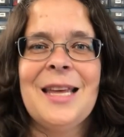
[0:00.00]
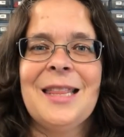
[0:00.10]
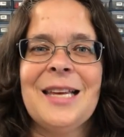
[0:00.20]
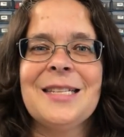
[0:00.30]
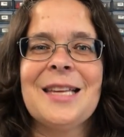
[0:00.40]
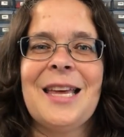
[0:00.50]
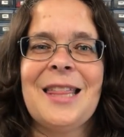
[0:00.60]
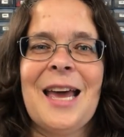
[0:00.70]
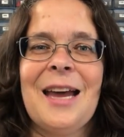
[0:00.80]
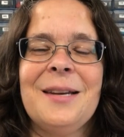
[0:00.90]
things
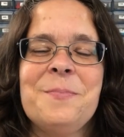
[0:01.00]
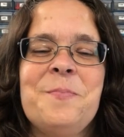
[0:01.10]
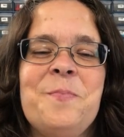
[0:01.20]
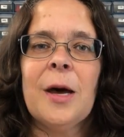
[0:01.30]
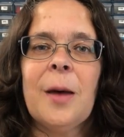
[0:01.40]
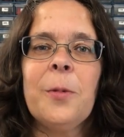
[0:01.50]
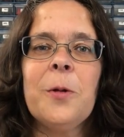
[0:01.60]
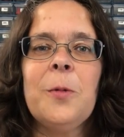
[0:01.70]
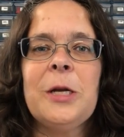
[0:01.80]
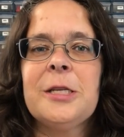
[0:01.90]
like that. A couple
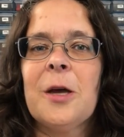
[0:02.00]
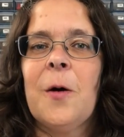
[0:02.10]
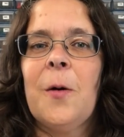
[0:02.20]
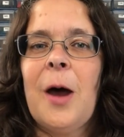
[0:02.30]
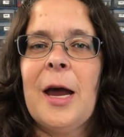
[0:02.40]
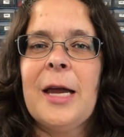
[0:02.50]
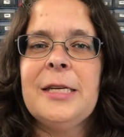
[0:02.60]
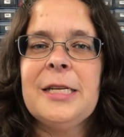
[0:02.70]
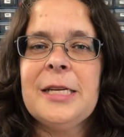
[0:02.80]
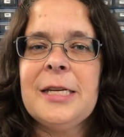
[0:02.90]
of weeks ago, I
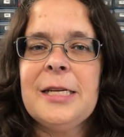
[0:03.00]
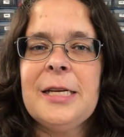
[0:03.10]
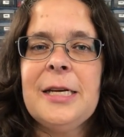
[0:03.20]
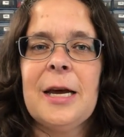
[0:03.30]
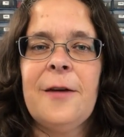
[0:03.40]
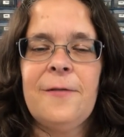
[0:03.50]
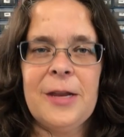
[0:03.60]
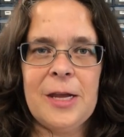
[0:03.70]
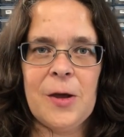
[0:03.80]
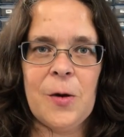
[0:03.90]
did a
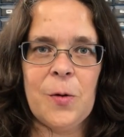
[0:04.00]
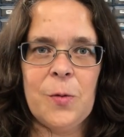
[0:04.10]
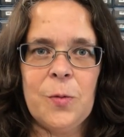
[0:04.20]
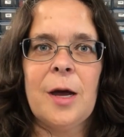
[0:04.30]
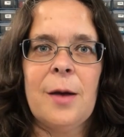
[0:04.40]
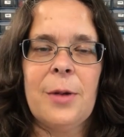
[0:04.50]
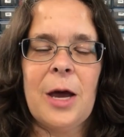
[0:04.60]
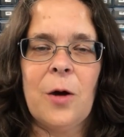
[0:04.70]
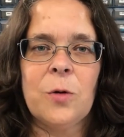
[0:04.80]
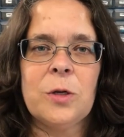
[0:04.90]
video
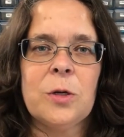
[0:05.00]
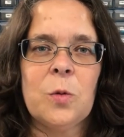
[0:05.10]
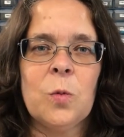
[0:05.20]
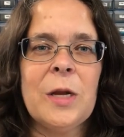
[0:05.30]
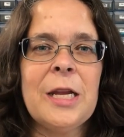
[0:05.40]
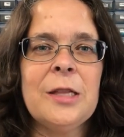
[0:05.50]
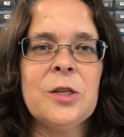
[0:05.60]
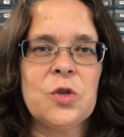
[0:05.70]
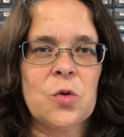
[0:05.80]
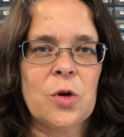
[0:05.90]
about reading
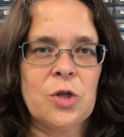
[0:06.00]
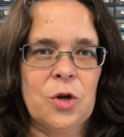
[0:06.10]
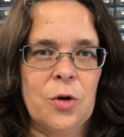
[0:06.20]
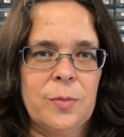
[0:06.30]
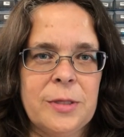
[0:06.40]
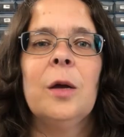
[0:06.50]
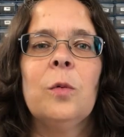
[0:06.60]
the store terms,